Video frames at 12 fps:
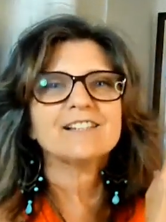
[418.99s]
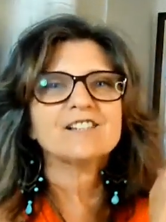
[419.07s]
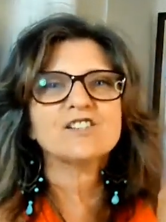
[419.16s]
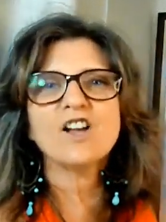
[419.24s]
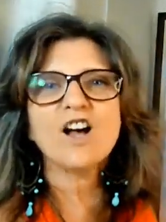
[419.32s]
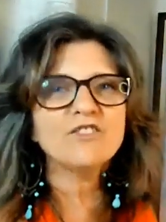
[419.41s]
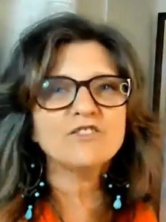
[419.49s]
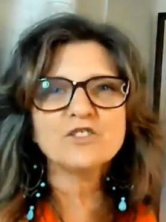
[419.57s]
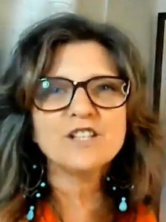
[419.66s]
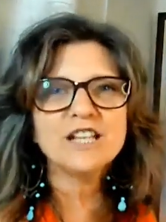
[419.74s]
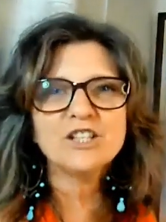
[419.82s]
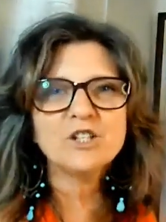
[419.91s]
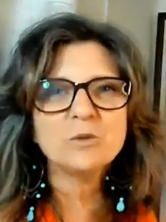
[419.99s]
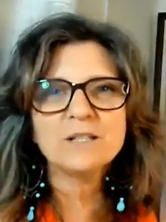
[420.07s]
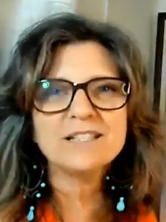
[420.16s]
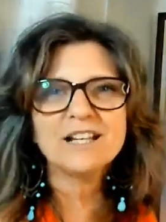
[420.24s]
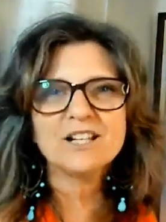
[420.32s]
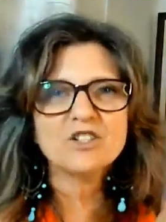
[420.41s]
softer than you
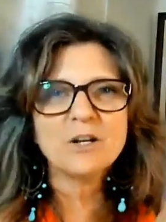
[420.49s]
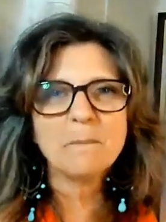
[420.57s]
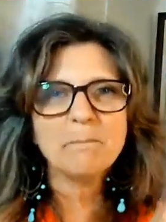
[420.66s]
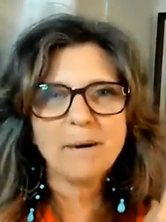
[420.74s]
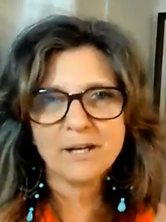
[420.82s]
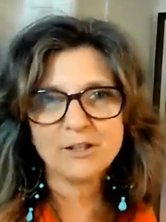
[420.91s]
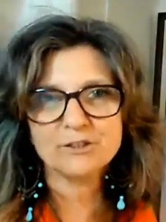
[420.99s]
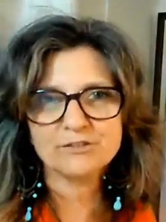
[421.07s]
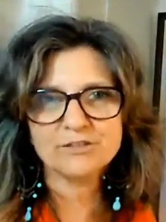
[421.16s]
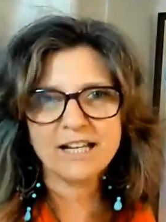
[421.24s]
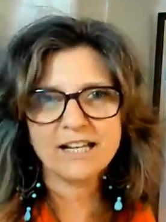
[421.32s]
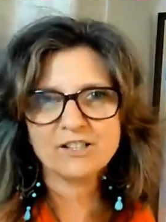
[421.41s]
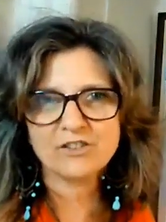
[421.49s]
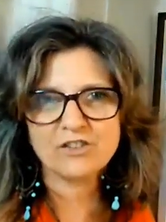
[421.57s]
would touch a butterfly